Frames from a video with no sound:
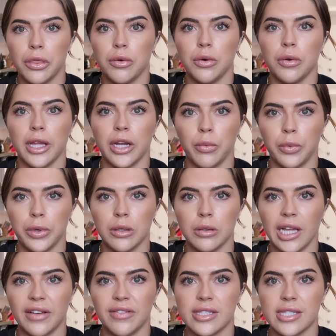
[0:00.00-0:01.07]
through like real
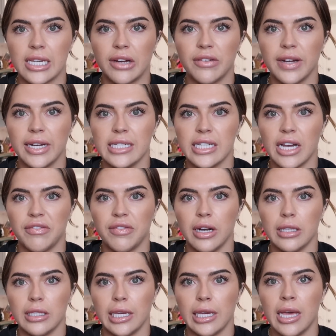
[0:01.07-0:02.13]
life stuff, I
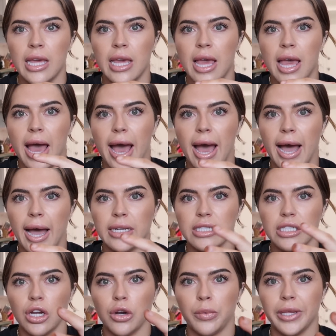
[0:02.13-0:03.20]
definitely had
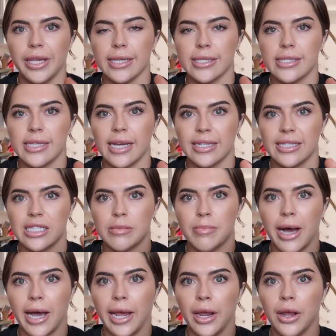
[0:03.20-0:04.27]
to reassess
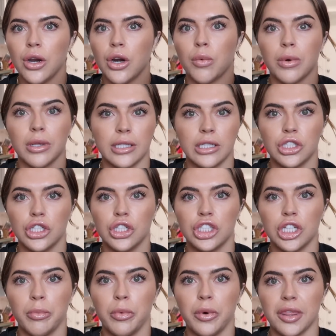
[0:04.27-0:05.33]
my
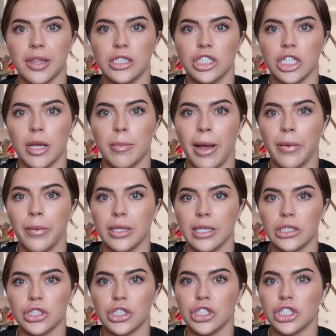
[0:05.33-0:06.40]
relationship with the gym, my
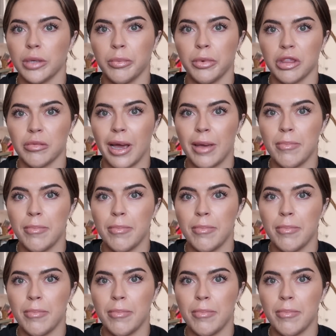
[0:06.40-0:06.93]
relationship with my